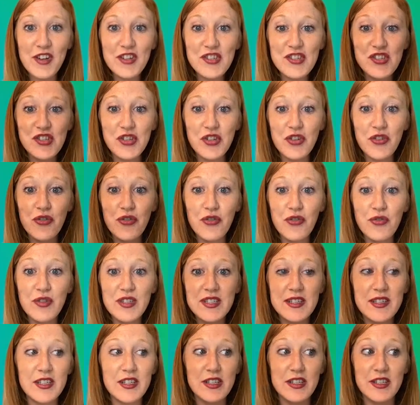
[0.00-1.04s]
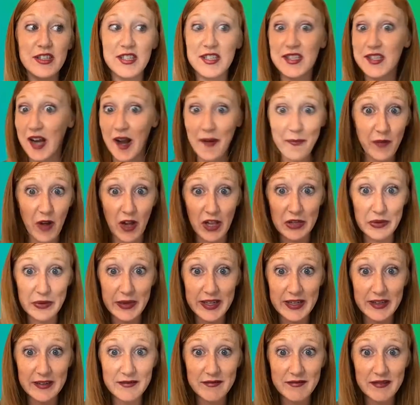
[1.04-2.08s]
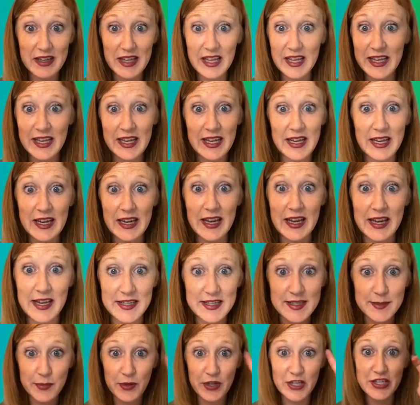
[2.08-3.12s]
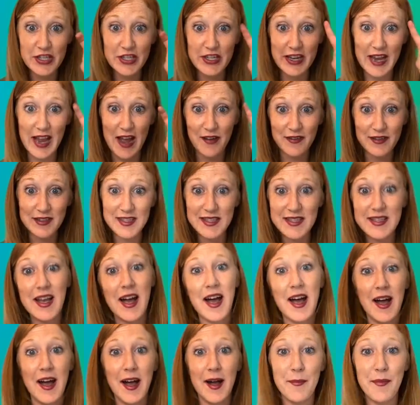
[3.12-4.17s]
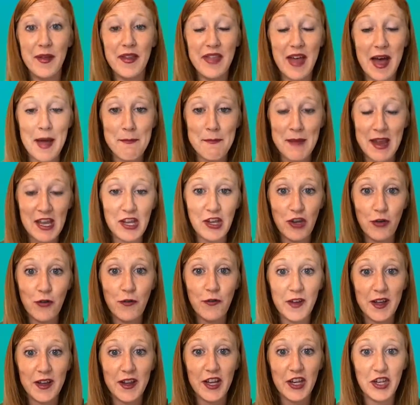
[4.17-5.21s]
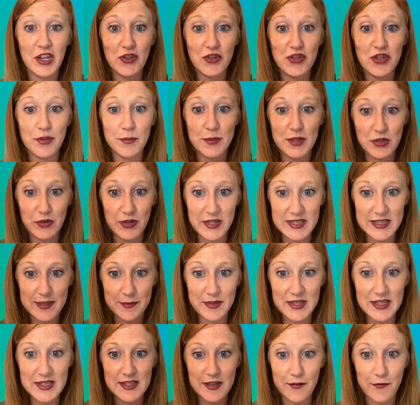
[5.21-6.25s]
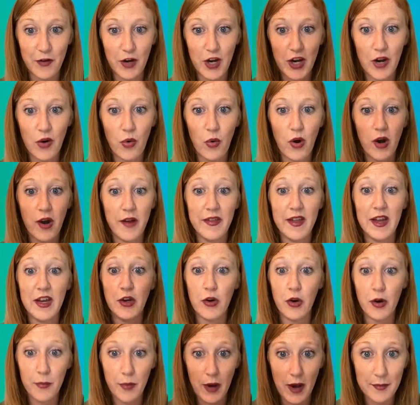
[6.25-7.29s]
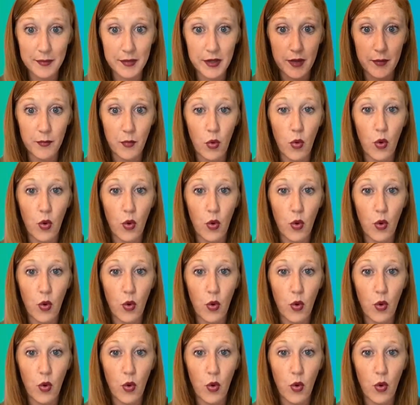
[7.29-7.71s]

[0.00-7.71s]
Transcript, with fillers: to stop following any inspiration accounts um, that make you feel like you should be doing something different or that you're a problem